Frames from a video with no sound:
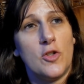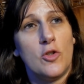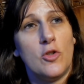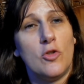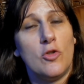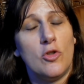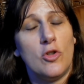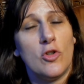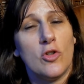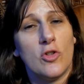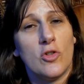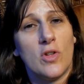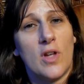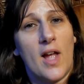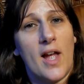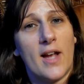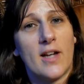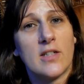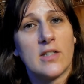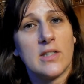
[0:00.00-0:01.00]
You're
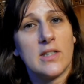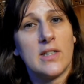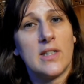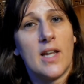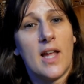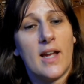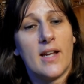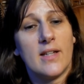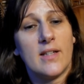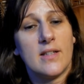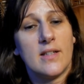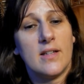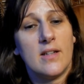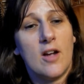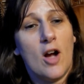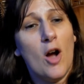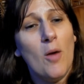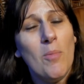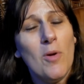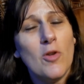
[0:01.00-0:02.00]
actually like
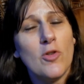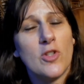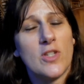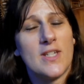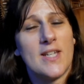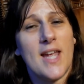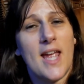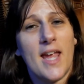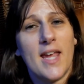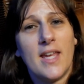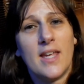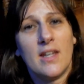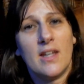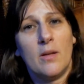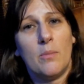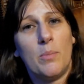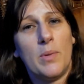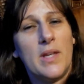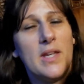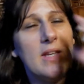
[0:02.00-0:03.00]
almost taking
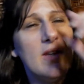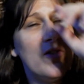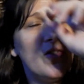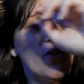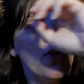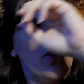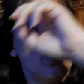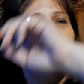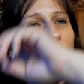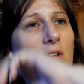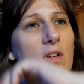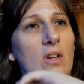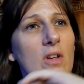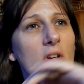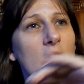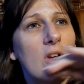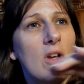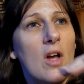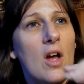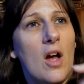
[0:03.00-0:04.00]
a piece
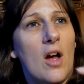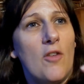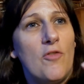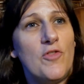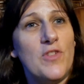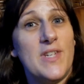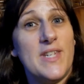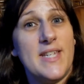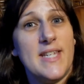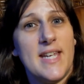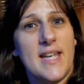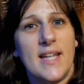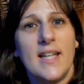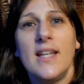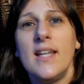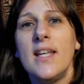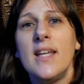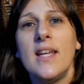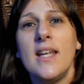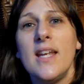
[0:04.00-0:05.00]
of
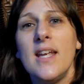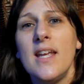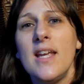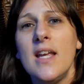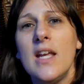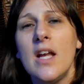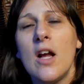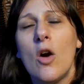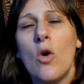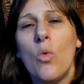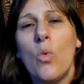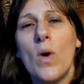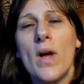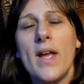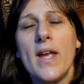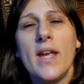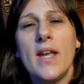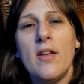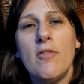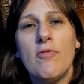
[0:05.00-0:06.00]
dignity
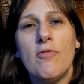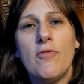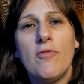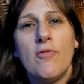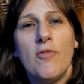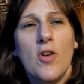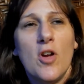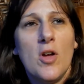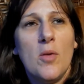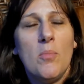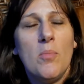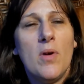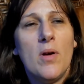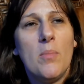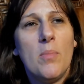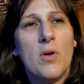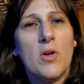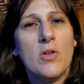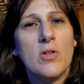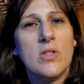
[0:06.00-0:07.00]
away from
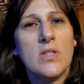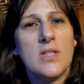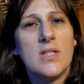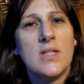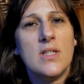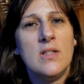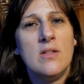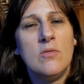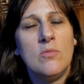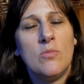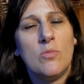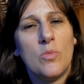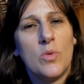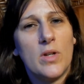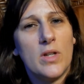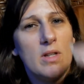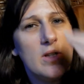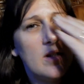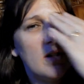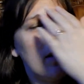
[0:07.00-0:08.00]
a person
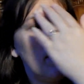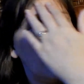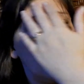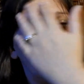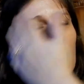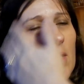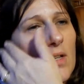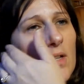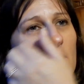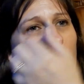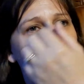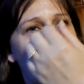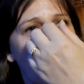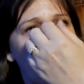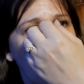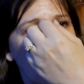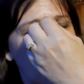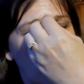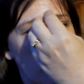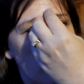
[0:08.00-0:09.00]
when
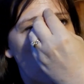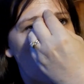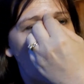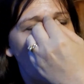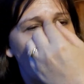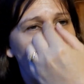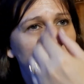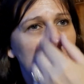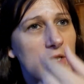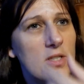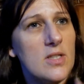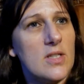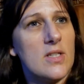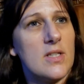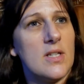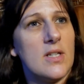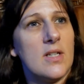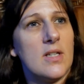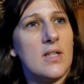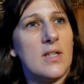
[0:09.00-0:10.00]
they're
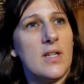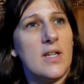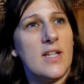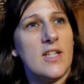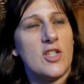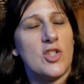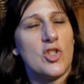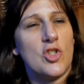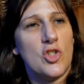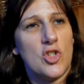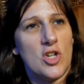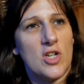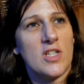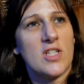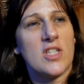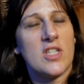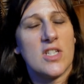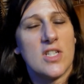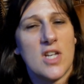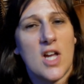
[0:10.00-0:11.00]
just, it's
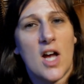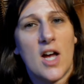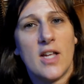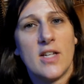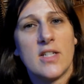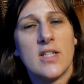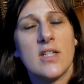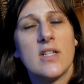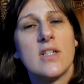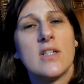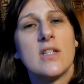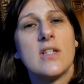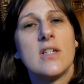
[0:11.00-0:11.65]
just not